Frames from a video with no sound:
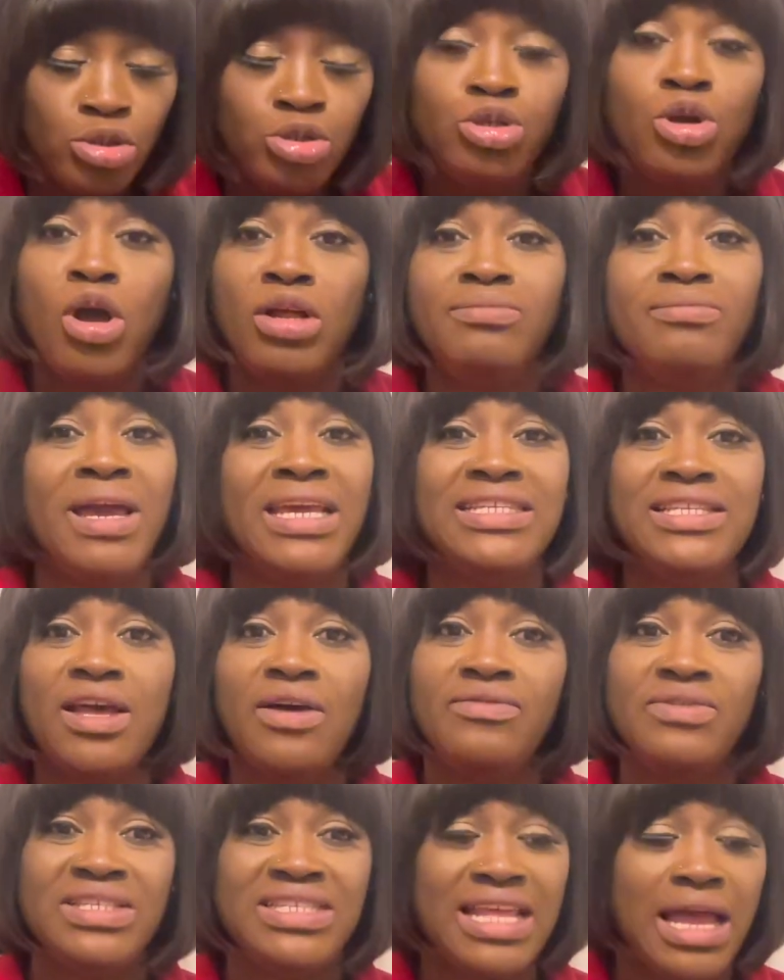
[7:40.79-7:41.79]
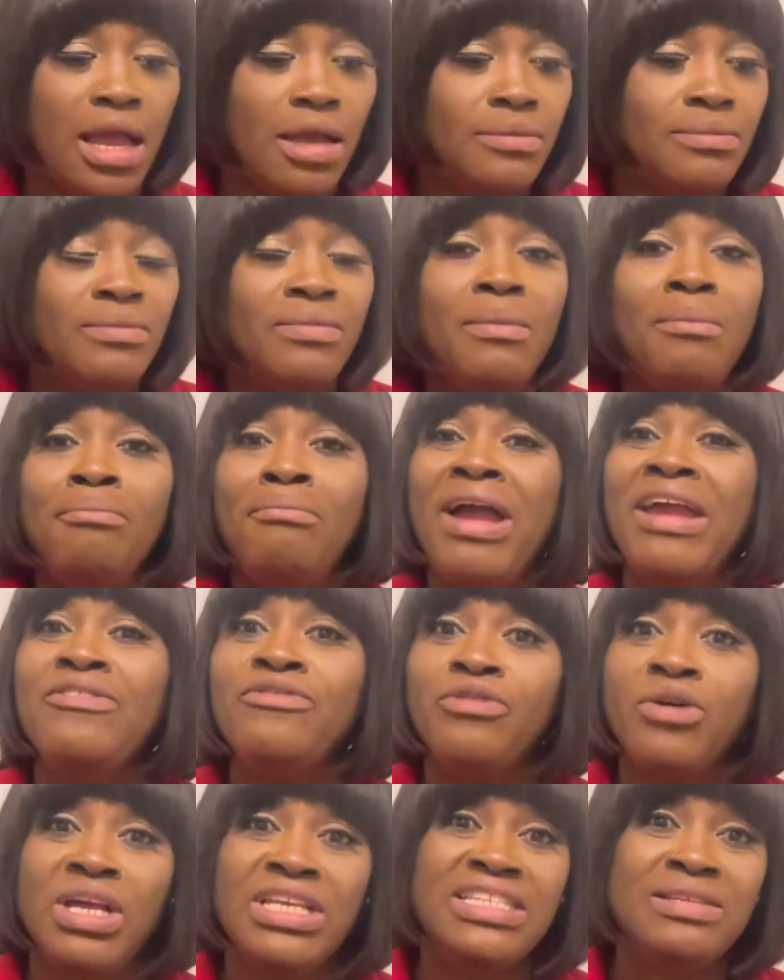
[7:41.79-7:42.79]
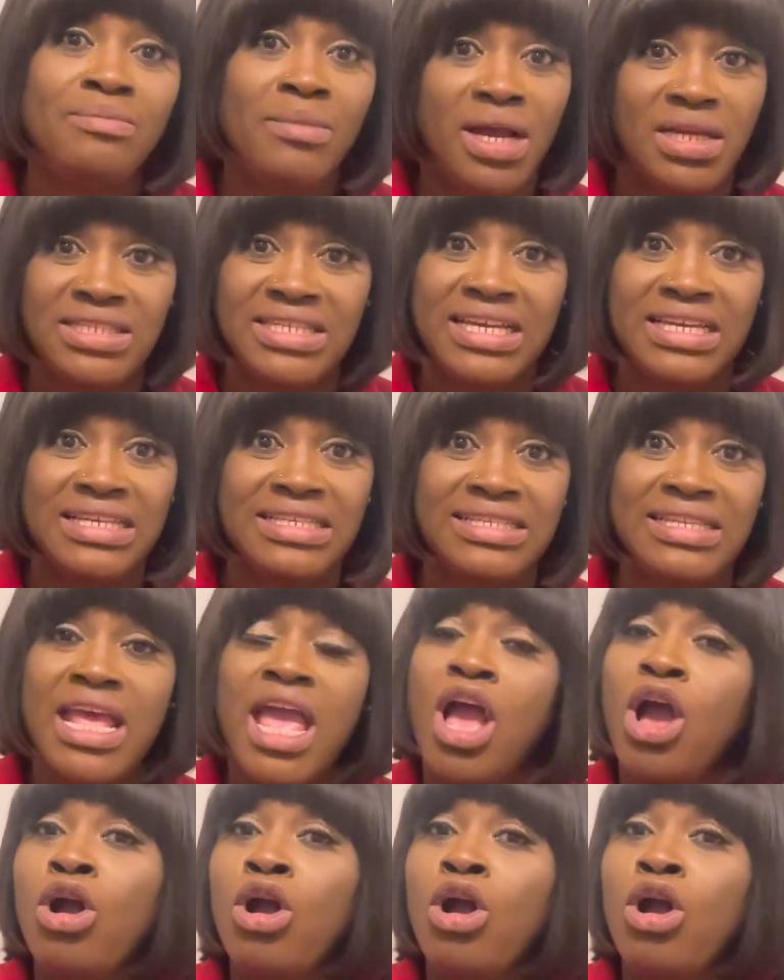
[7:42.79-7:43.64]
told myself, is that my voice matters.